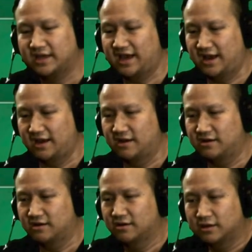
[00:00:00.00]

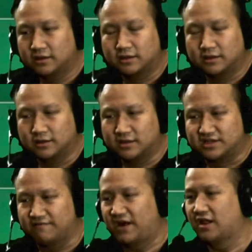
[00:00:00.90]
can
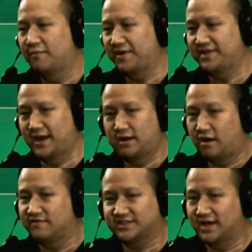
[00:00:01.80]
develop, and then
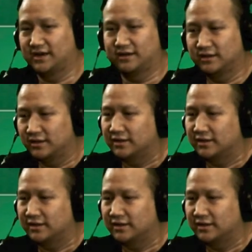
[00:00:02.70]
all of a sudden